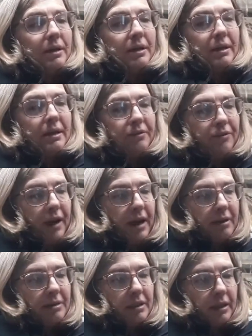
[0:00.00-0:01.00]
live
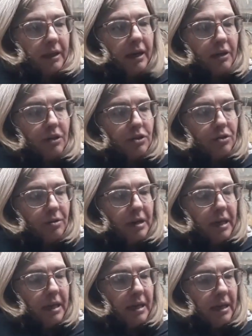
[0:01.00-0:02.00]
out in the
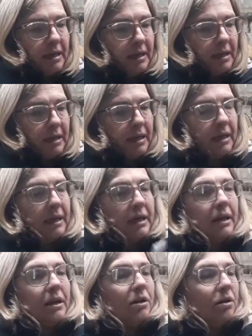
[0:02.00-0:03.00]
country
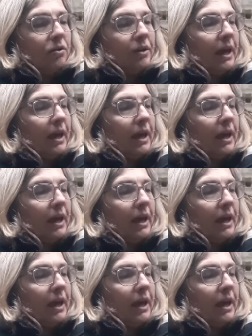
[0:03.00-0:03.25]
and along the